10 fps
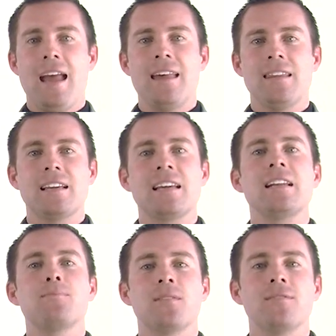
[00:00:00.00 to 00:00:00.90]
and that
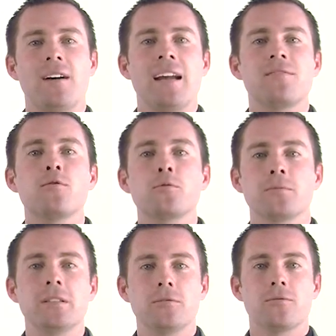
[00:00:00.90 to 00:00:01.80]
can provide for
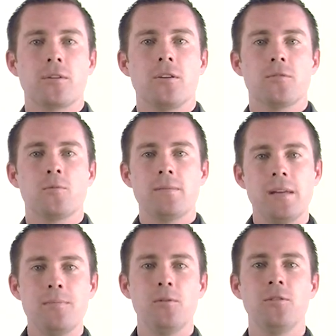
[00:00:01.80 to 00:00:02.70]
real growth. When
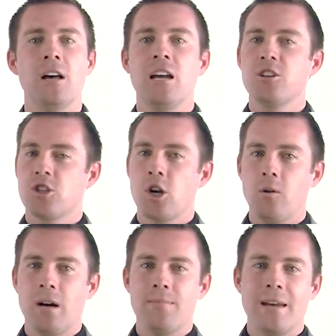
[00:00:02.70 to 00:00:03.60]
people
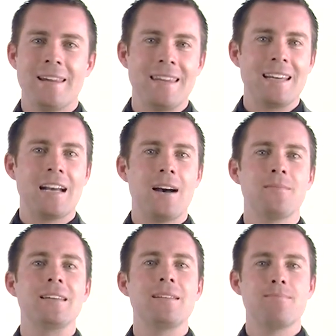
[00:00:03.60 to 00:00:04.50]
show up and they
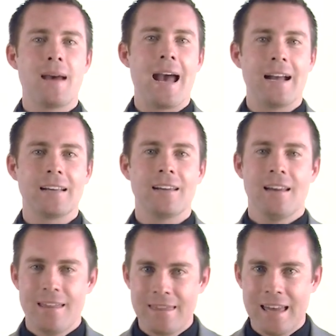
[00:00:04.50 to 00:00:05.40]
come back,
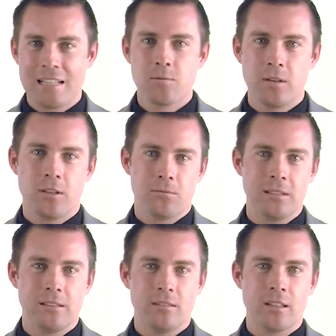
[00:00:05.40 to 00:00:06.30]
that's what you're
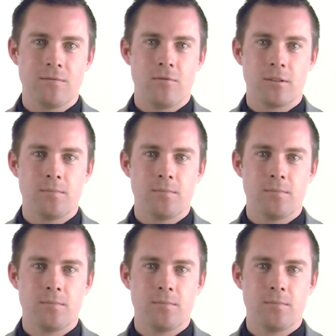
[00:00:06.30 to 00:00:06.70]
really looking for in